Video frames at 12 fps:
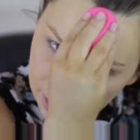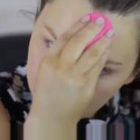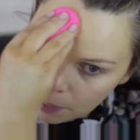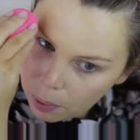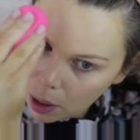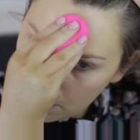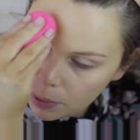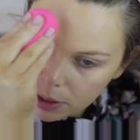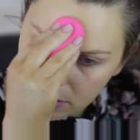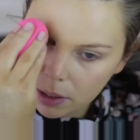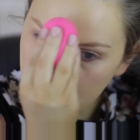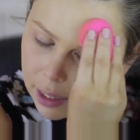And that primer
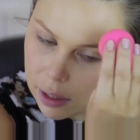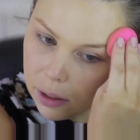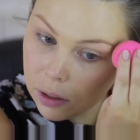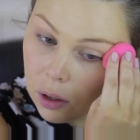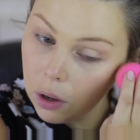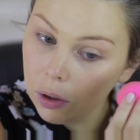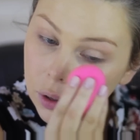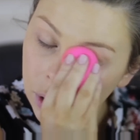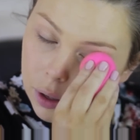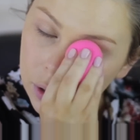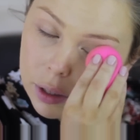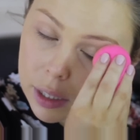is like, God,
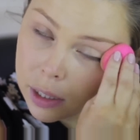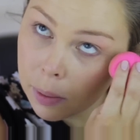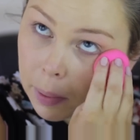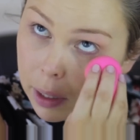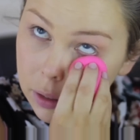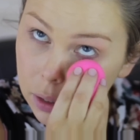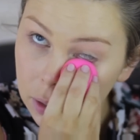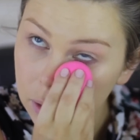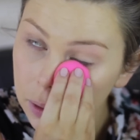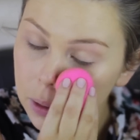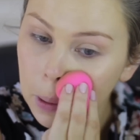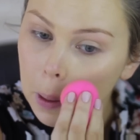it's amazing.
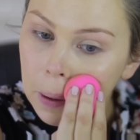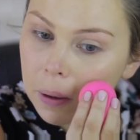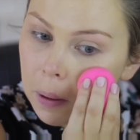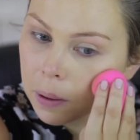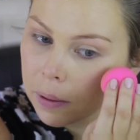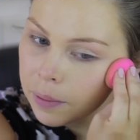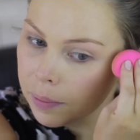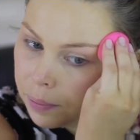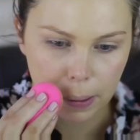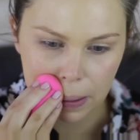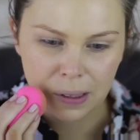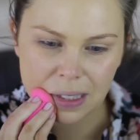
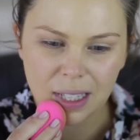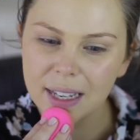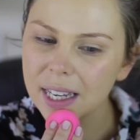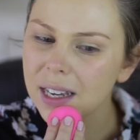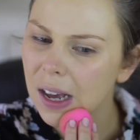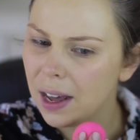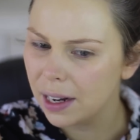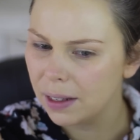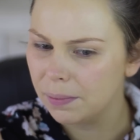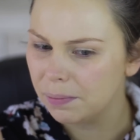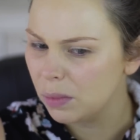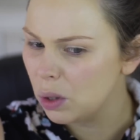Looks like it kind
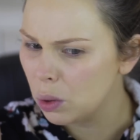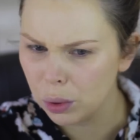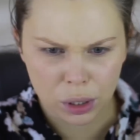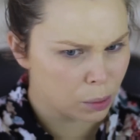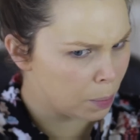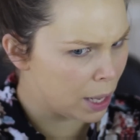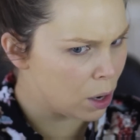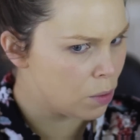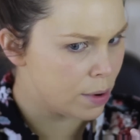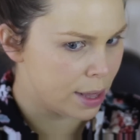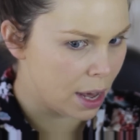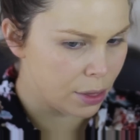of looks better
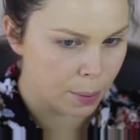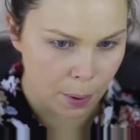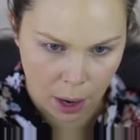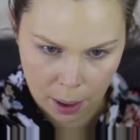without the